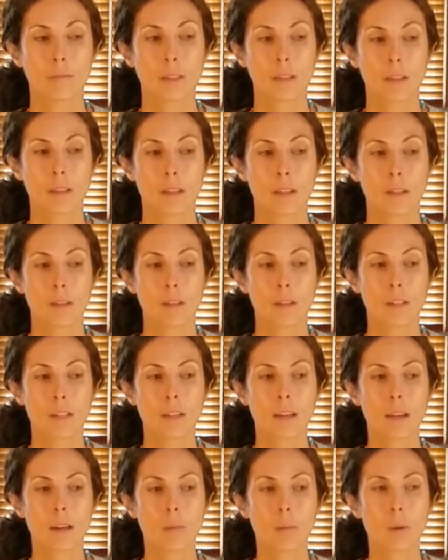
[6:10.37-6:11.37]
And you can
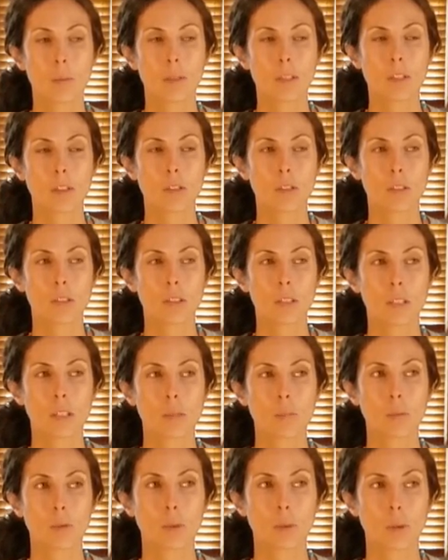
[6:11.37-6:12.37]
take a moment to just
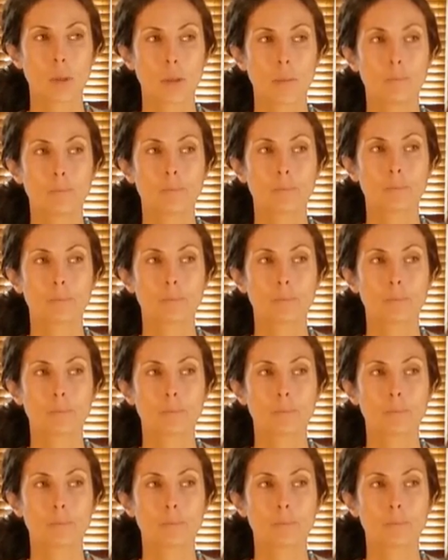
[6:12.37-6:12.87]
explore